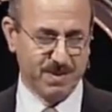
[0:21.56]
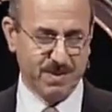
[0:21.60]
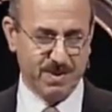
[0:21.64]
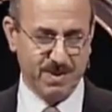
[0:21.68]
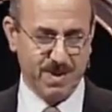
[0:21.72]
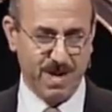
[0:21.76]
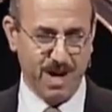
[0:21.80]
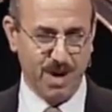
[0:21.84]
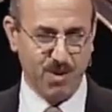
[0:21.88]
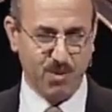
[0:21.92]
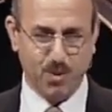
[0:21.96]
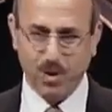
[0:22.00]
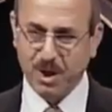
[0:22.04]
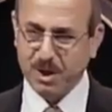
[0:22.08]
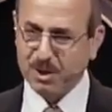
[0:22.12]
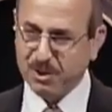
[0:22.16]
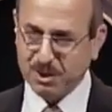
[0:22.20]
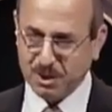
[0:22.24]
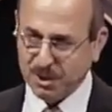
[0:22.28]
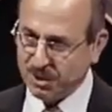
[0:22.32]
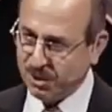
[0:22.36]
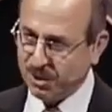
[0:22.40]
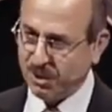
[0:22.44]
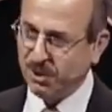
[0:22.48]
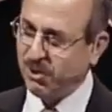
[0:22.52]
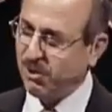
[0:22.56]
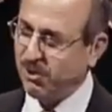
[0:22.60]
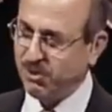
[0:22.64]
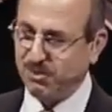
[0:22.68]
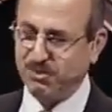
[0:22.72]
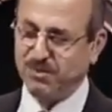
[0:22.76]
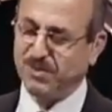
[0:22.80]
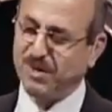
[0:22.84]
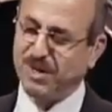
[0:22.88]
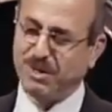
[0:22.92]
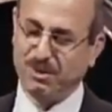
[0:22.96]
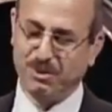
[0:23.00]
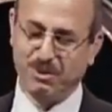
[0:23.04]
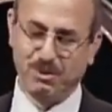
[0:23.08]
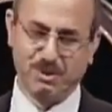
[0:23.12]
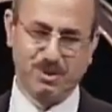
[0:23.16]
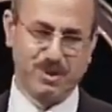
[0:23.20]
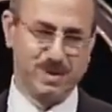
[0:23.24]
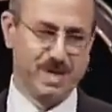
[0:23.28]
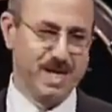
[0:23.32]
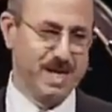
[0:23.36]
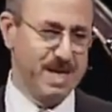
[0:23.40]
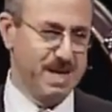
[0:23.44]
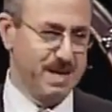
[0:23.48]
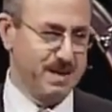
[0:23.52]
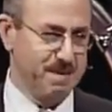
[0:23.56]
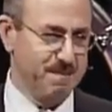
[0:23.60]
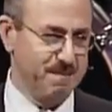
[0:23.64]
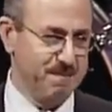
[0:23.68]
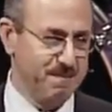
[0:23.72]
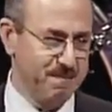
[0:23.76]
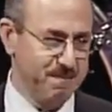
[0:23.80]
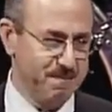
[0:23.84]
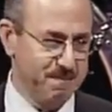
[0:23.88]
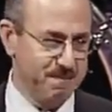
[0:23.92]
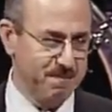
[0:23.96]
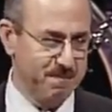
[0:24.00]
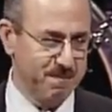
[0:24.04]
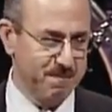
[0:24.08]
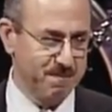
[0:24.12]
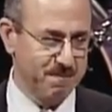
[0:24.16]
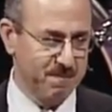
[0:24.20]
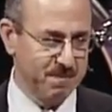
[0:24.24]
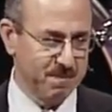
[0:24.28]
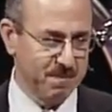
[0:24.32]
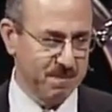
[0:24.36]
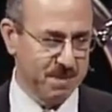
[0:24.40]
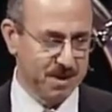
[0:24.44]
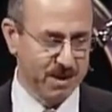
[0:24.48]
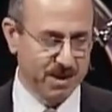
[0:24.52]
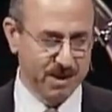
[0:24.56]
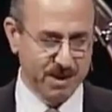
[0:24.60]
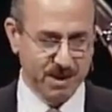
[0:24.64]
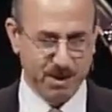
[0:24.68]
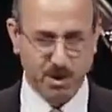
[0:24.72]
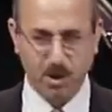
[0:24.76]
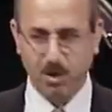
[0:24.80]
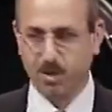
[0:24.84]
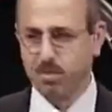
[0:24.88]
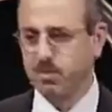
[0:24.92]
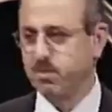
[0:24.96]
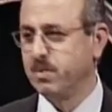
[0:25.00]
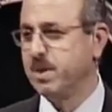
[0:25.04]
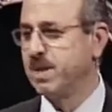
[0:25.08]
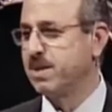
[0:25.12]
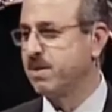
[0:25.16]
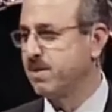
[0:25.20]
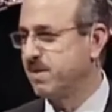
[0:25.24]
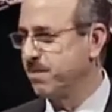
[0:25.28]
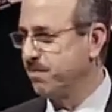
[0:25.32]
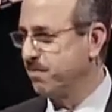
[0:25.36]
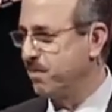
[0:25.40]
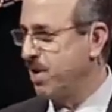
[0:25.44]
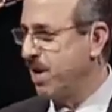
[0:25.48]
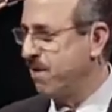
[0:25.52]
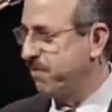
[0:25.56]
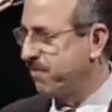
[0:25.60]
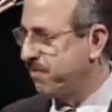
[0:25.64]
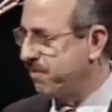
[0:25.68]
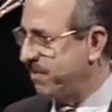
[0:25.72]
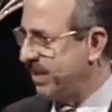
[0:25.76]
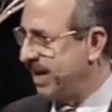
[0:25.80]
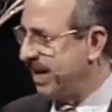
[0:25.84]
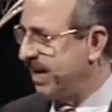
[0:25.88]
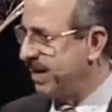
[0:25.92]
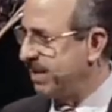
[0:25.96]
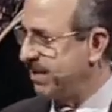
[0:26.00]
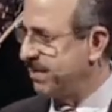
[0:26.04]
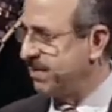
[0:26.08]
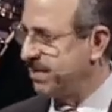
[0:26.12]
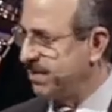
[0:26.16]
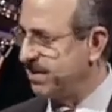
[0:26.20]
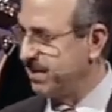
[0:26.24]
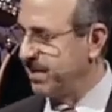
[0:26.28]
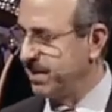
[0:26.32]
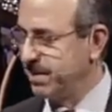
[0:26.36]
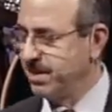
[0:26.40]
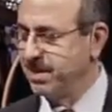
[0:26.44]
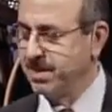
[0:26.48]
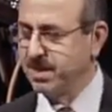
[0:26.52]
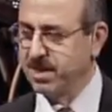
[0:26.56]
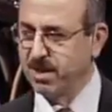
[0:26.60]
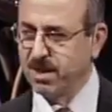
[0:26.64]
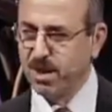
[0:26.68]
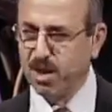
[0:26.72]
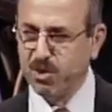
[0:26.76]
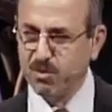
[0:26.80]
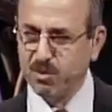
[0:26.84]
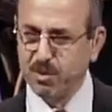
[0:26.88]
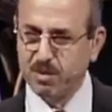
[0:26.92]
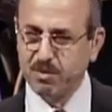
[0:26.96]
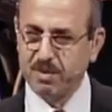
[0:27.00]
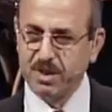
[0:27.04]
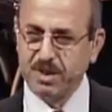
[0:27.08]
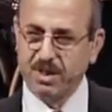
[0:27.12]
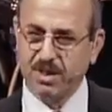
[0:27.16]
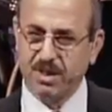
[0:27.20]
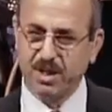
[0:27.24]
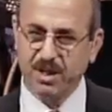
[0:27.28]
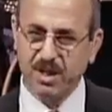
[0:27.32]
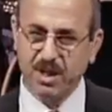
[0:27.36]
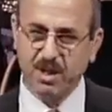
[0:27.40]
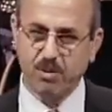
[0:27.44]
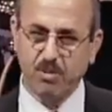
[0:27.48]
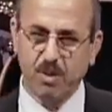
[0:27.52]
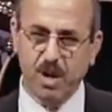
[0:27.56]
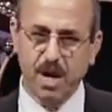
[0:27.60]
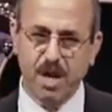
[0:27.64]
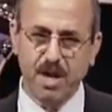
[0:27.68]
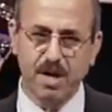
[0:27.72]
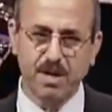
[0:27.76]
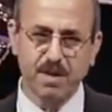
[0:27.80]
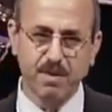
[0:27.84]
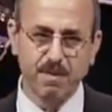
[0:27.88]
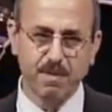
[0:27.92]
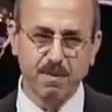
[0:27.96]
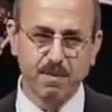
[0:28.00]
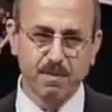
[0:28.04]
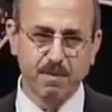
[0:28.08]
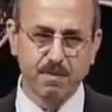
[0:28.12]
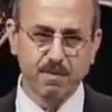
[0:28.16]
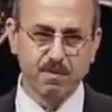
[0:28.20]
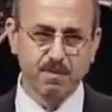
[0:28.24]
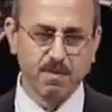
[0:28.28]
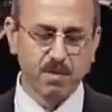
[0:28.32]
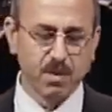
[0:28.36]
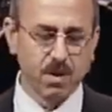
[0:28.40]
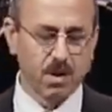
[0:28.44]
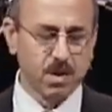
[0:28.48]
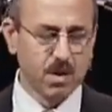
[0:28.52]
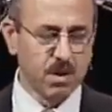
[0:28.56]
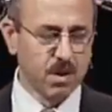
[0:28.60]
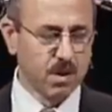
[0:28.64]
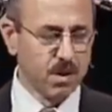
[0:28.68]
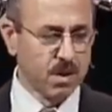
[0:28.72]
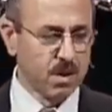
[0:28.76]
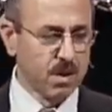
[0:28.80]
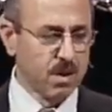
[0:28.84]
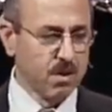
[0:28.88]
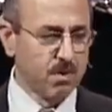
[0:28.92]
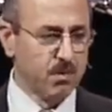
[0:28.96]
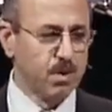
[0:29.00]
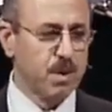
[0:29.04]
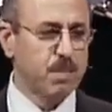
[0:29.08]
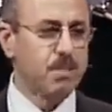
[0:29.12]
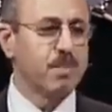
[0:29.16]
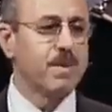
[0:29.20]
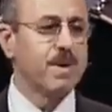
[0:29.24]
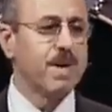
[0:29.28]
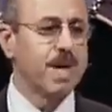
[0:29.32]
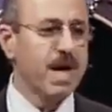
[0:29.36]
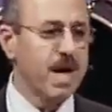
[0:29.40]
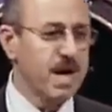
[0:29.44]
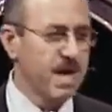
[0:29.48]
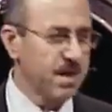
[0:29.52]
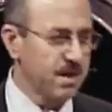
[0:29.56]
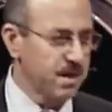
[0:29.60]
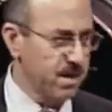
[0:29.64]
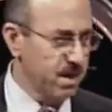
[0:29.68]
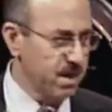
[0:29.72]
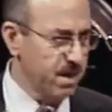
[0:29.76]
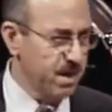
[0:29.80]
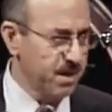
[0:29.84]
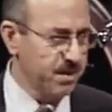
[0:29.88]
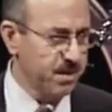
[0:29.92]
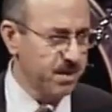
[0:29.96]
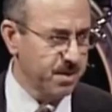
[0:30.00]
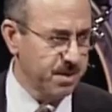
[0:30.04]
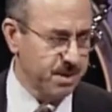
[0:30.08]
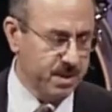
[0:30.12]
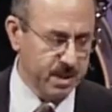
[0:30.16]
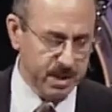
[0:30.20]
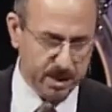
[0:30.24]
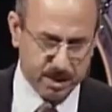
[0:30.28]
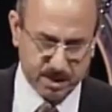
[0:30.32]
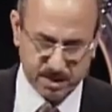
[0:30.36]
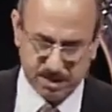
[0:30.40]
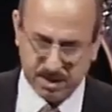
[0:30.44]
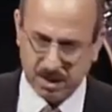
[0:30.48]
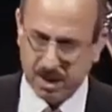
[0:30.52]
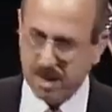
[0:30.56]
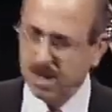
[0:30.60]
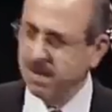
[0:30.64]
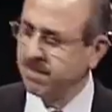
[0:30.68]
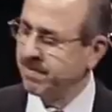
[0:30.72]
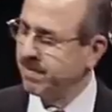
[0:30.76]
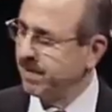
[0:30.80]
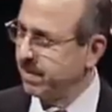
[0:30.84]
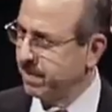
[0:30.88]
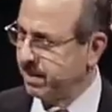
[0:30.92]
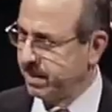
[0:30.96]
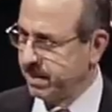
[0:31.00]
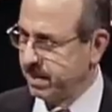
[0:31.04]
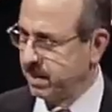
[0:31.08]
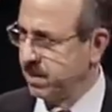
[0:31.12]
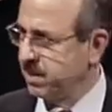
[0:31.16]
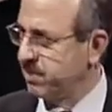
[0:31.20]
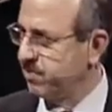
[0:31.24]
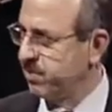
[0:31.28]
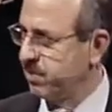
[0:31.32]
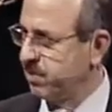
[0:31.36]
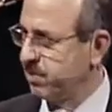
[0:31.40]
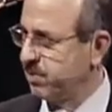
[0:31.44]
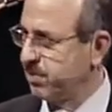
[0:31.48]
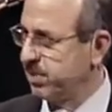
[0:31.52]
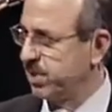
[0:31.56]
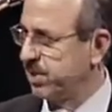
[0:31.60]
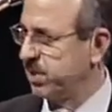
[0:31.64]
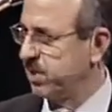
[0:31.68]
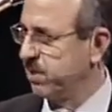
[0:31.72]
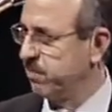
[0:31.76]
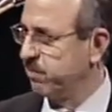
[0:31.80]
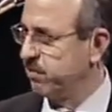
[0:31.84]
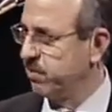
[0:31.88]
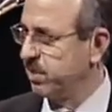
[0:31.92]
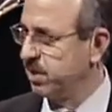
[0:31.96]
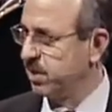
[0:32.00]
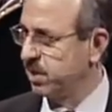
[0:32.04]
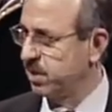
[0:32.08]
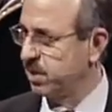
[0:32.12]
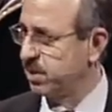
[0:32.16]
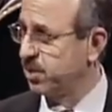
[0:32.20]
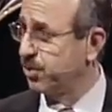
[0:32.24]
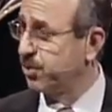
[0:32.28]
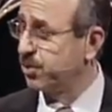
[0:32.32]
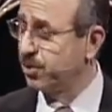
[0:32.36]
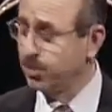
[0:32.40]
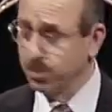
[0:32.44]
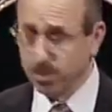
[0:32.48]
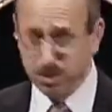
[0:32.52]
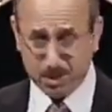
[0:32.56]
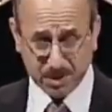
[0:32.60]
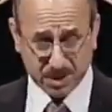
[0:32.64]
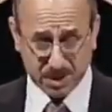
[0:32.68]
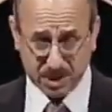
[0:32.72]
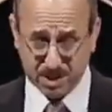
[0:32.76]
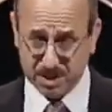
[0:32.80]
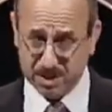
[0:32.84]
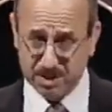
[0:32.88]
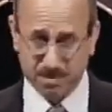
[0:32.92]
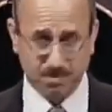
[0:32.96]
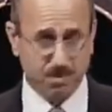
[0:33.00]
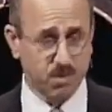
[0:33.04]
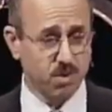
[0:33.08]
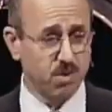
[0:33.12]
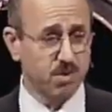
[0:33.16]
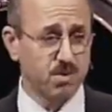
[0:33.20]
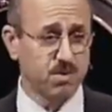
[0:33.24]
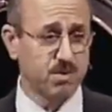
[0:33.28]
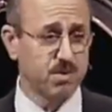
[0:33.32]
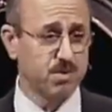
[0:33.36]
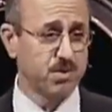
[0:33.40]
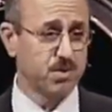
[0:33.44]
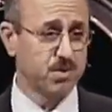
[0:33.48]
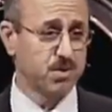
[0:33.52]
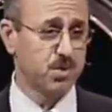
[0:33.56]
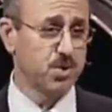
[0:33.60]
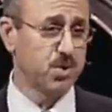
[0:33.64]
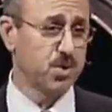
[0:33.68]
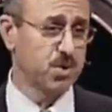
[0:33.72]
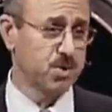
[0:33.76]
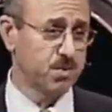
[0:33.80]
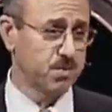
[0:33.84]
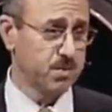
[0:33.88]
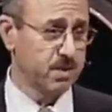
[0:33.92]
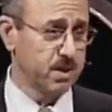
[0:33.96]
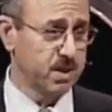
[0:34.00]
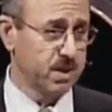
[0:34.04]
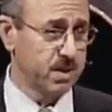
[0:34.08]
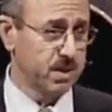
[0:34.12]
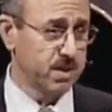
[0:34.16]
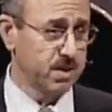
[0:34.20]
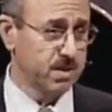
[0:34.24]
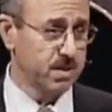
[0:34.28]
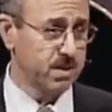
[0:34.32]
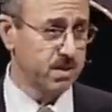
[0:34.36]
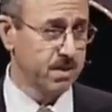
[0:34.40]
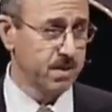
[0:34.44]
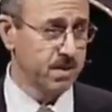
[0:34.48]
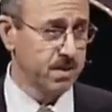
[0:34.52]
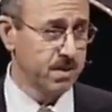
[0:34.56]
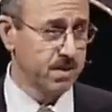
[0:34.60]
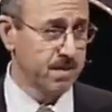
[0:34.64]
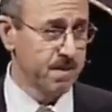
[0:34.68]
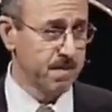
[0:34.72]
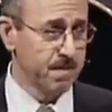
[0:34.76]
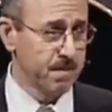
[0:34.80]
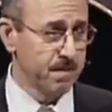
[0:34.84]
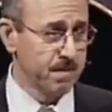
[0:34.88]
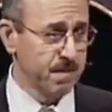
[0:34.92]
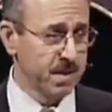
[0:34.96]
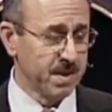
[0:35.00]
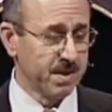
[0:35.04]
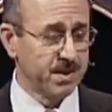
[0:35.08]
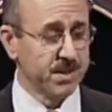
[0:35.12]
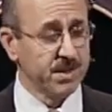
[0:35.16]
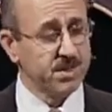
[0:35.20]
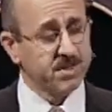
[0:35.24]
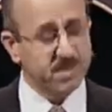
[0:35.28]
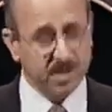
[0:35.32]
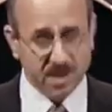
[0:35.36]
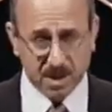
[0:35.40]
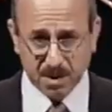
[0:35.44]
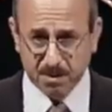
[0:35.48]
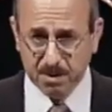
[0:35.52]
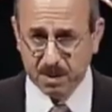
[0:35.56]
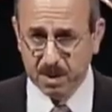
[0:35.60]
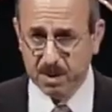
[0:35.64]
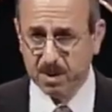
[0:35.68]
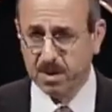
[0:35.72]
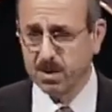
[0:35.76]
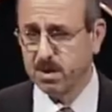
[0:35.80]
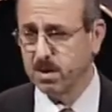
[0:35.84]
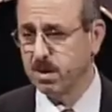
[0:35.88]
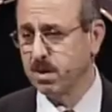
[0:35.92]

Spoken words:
I want to glorify your name. You know, with my friends in the government in Iran, we planned a lot of things, evil things for Christian world, cruel things for Jewish world, deceiving